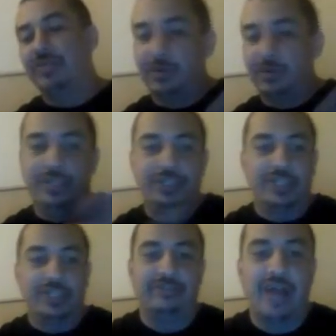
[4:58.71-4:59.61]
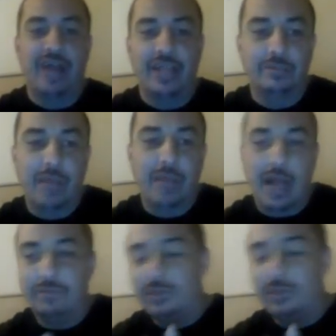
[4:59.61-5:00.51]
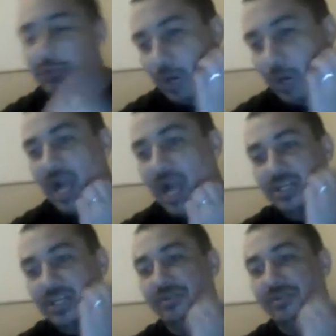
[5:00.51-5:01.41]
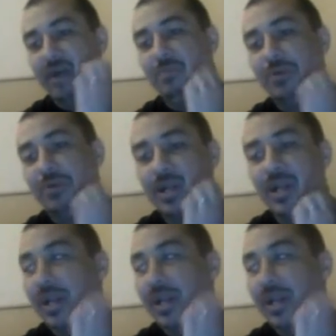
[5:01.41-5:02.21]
I don't really justify them the way I justify putting